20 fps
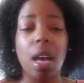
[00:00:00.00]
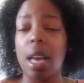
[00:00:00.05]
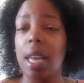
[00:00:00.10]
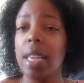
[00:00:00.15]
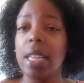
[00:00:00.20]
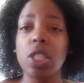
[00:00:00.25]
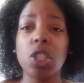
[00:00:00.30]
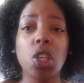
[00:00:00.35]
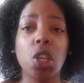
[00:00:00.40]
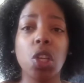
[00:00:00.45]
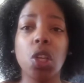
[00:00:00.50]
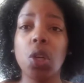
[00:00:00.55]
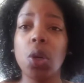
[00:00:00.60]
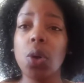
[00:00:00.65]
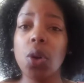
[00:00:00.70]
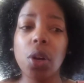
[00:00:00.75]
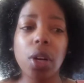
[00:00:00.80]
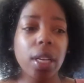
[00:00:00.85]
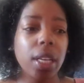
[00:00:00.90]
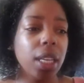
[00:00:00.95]

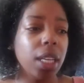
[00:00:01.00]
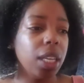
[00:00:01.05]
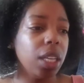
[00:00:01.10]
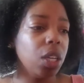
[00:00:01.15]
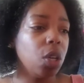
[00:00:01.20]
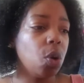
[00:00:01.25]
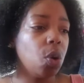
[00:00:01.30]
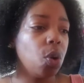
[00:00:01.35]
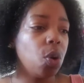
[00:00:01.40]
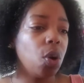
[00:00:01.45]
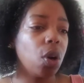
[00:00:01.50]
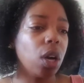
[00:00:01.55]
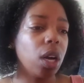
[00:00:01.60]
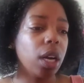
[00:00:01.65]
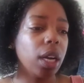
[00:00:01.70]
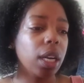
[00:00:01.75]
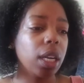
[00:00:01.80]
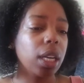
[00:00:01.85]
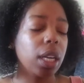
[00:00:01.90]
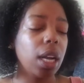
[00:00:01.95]
insecurity,
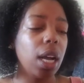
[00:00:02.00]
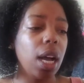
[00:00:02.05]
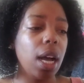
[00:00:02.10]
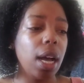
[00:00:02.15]
or